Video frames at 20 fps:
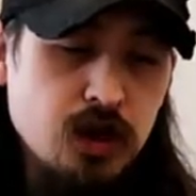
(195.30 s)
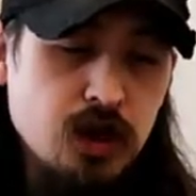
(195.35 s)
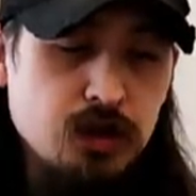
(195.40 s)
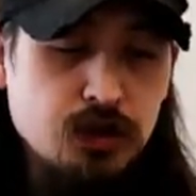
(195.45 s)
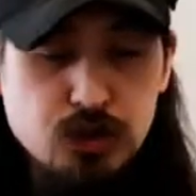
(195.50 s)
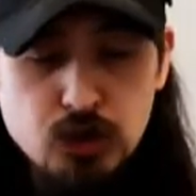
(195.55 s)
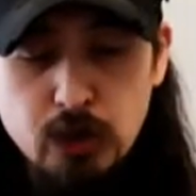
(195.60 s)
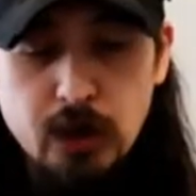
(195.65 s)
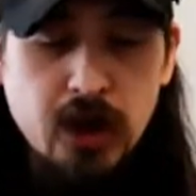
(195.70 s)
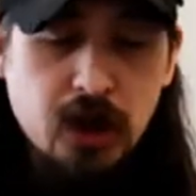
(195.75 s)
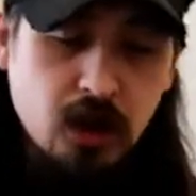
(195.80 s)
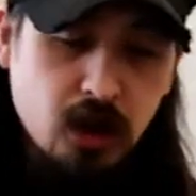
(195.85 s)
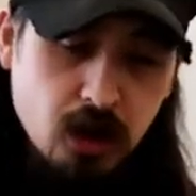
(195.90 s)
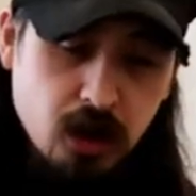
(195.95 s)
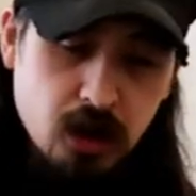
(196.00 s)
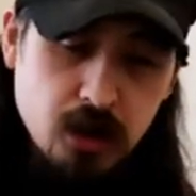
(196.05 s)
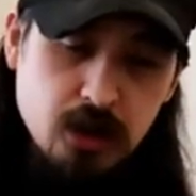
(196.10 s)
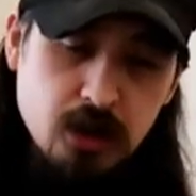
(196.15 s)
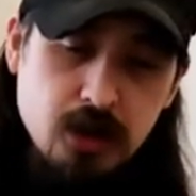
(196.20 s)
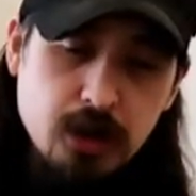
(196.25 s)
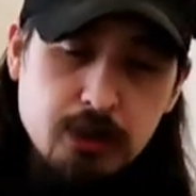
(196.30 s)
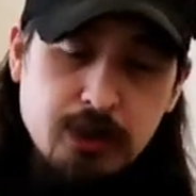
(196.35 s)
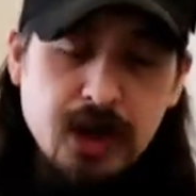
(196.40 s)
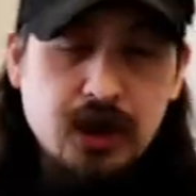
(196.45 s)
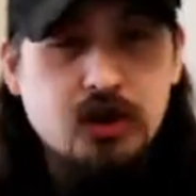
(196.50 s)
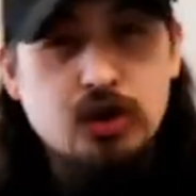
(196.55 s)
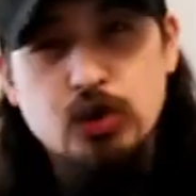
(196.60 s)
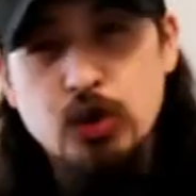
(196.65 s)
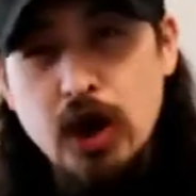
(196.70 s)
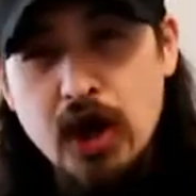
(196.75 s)
And through my art and
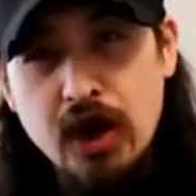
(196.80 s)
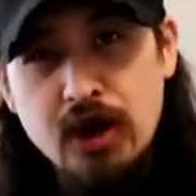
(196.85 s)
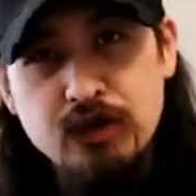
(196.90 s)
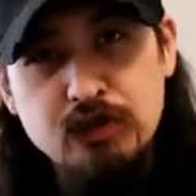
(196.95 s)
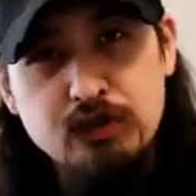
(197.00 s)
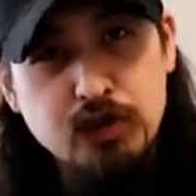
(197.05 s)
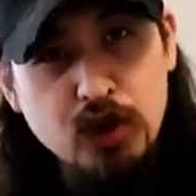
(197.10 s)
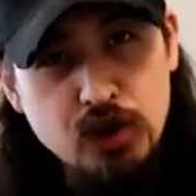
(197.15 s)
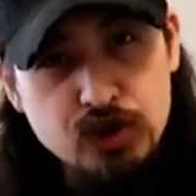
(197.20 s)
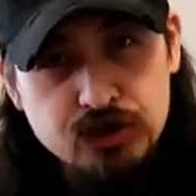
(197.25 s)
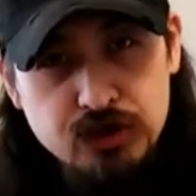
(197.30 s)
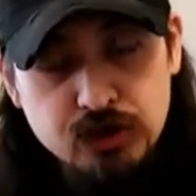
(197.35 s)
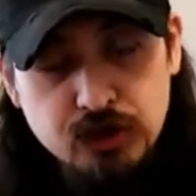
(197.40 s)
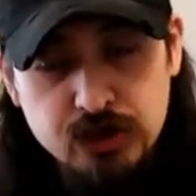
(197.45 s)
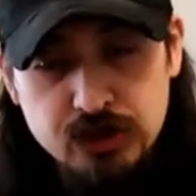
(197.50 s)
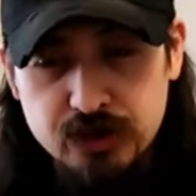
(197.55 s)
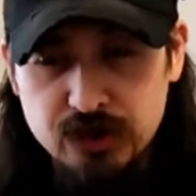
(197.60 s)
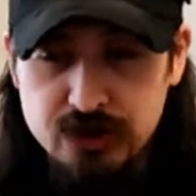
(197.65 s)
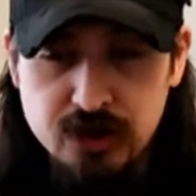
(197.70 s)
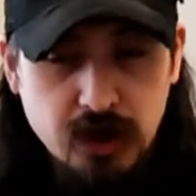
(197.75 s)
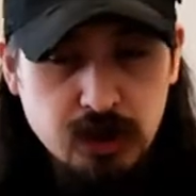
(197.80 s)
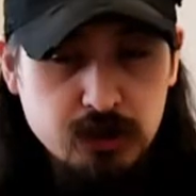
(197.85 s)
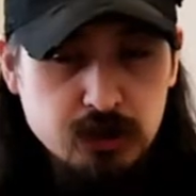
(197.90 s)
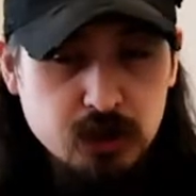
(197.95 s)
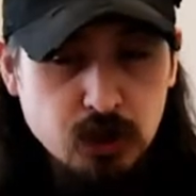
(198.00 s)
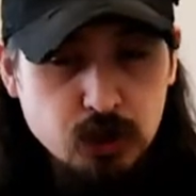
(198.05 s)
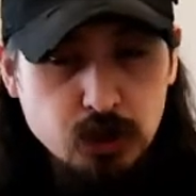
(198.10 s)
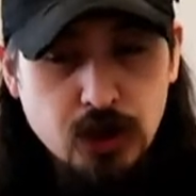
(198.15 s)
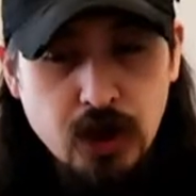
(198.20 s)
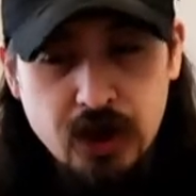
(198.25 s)
my craft personally, just like
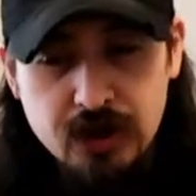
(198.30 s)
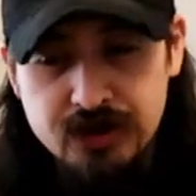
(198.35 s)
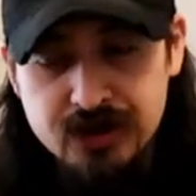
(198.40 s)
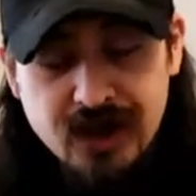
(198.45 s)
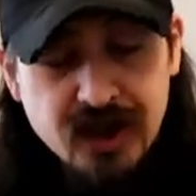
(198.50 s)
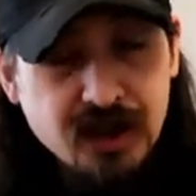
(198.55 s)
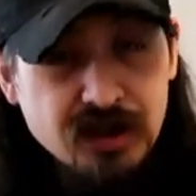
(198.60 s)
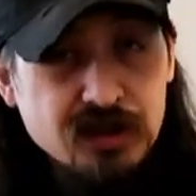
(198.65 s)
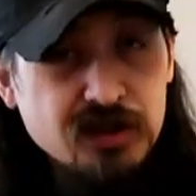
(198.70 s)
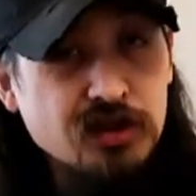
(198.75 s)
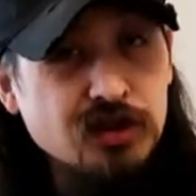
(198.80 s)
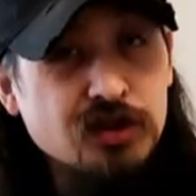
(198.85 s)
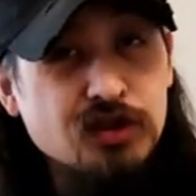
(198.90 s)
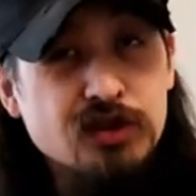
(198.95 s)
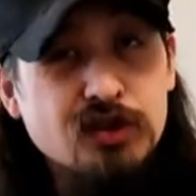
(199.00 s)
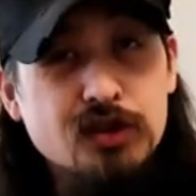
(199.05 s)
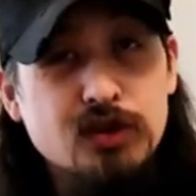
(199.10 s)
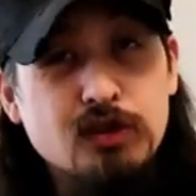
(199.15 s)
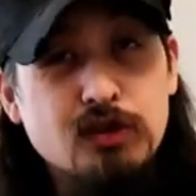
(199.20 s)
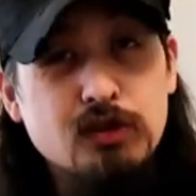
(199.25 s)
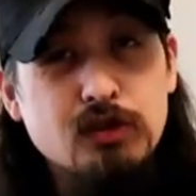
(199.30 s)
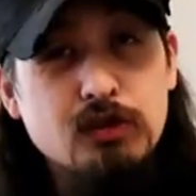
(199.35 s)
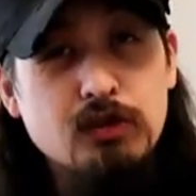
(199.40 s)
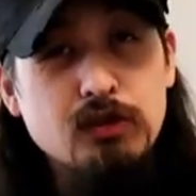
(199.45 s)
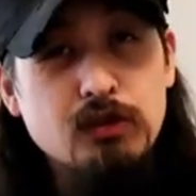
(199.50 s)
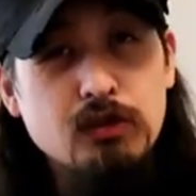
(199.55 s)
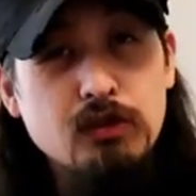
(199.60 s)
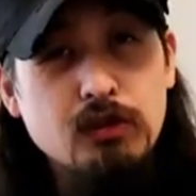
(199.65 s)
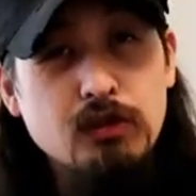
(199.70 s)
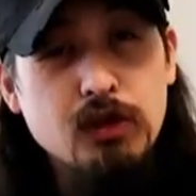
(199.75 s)
Lil Nas X, is
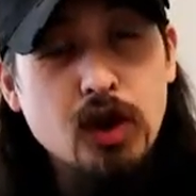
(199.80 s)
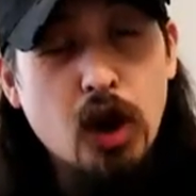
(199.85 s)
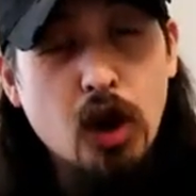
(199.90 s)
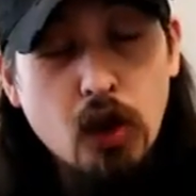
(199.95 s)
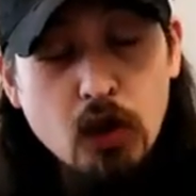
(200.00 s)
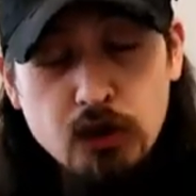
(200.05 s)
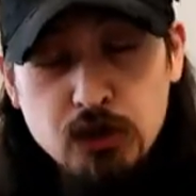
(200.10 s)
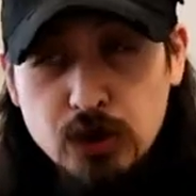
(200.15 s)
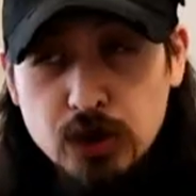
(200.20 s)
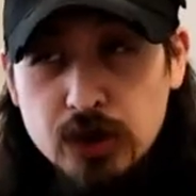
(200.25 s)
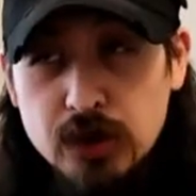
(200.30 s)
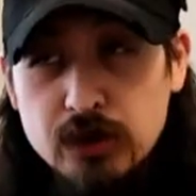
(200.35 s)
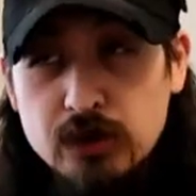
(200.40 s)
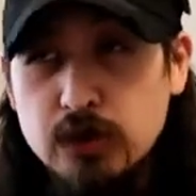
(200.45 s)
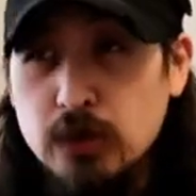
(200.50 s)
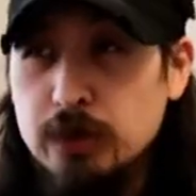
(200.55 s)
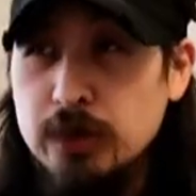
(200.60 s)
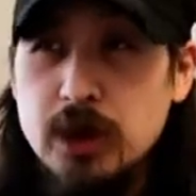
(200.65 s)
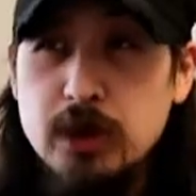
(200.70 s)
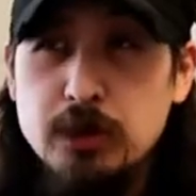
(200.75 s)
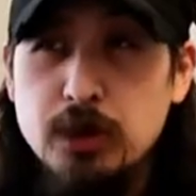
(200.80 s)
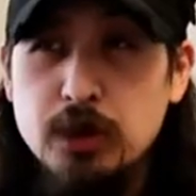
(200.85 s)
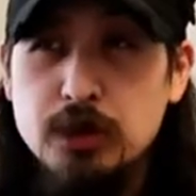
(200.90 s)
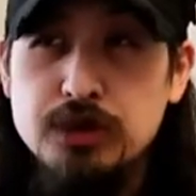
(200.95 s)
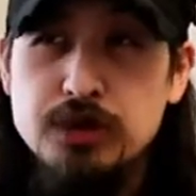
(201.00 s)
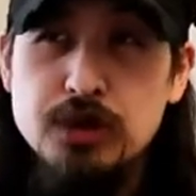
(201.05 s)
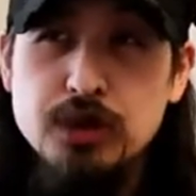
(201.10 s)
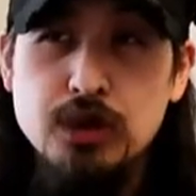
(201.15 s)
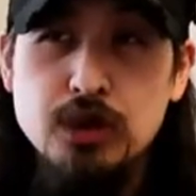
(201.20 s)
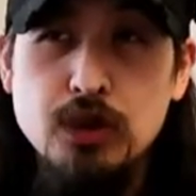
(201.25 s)
hopefully for
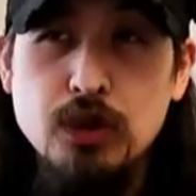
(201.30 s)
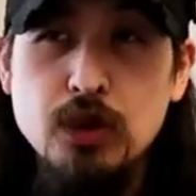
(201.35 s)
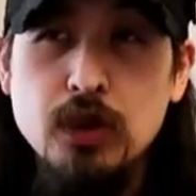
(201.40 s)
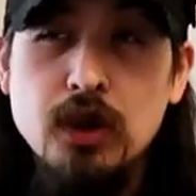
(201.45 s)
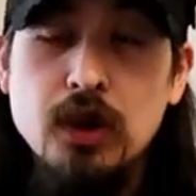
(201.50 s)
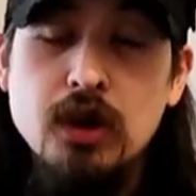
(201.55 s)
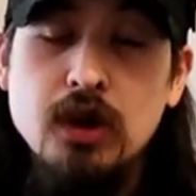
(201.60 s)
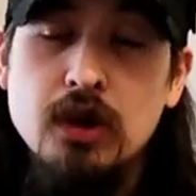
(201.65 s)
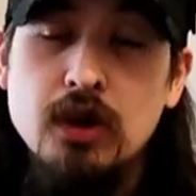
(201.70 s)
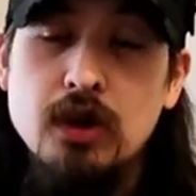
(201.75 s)
people to